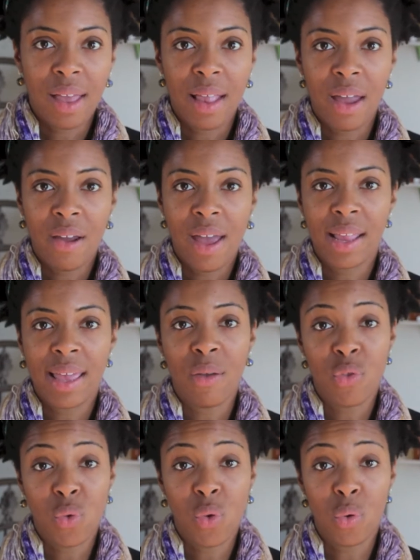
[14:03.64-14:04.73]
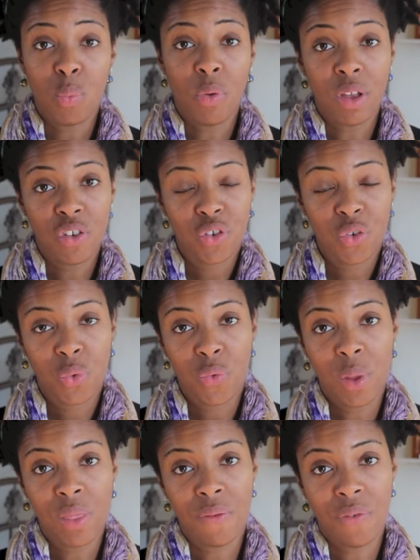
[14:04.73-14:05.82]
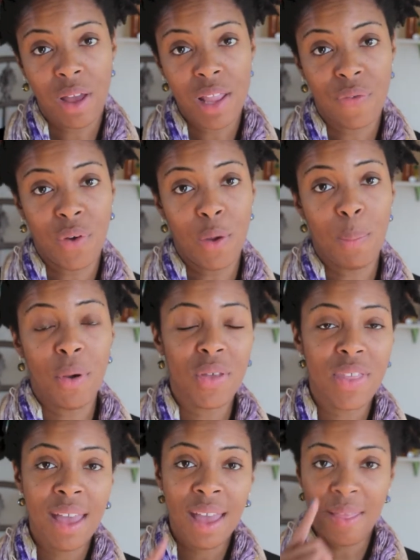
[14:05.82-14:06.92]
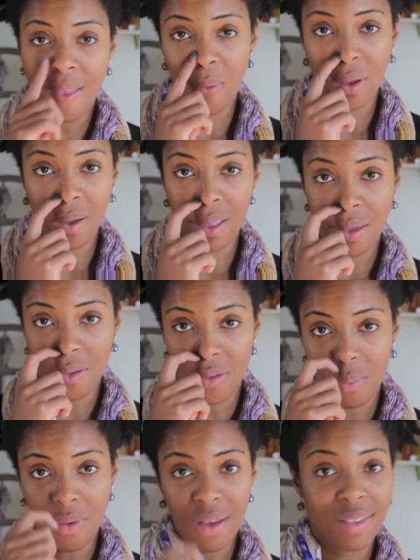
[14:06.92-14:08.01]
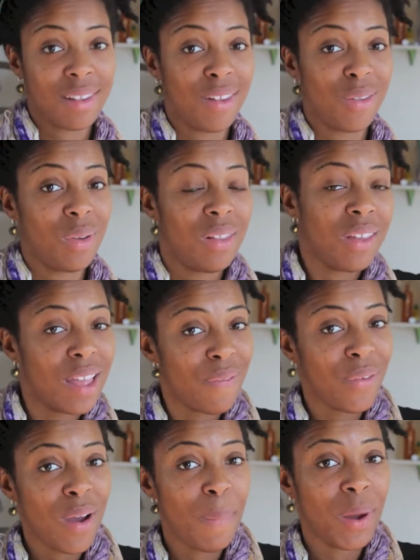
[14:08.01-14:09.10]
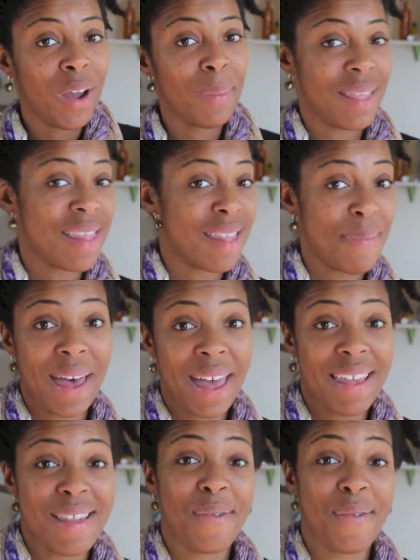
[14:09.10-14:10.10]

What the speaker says: and I are heading out to go to brunch with a friend for her birthday, and then we're going to go to the Bronx because we're looking for apartments to buy.